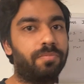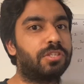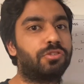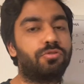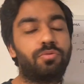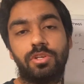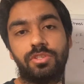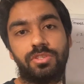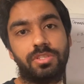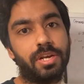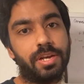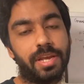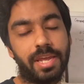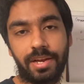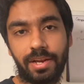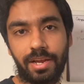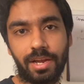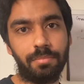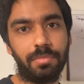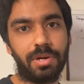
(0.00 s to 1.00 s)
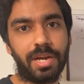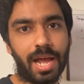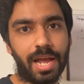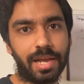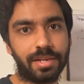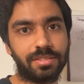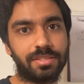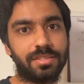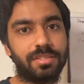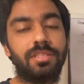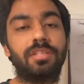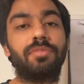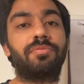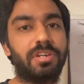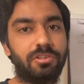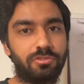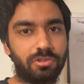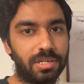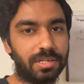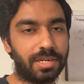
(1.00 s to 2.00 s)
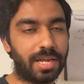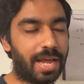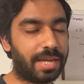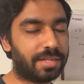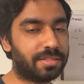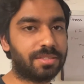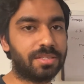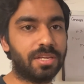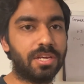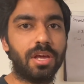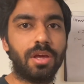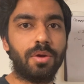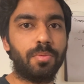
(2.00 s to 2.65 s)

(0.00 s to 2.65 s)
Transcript: which was the income tax, the federal tax.